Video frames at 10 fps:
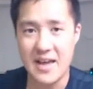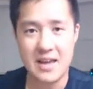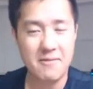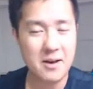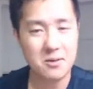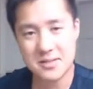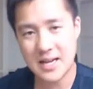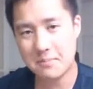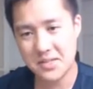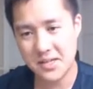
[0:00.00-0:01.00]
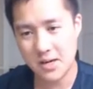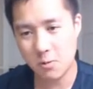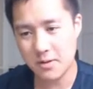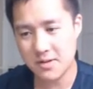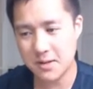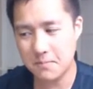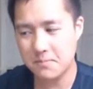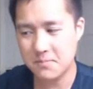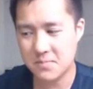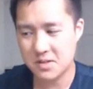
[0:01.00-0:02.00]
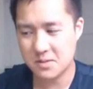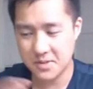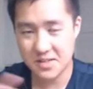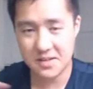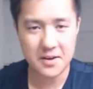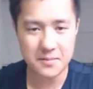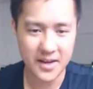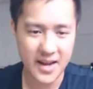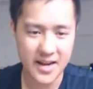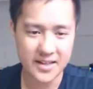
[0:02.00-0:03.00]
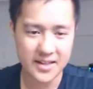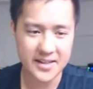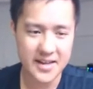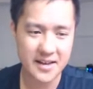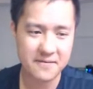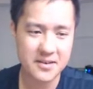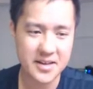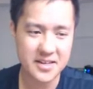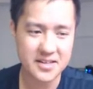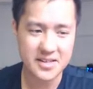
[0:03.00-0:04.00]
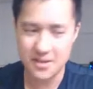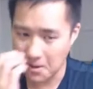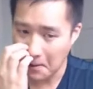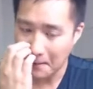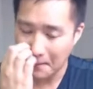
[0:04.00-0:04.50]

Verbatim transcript: if that was top tier with some specific mechanic like that, I feel like it's either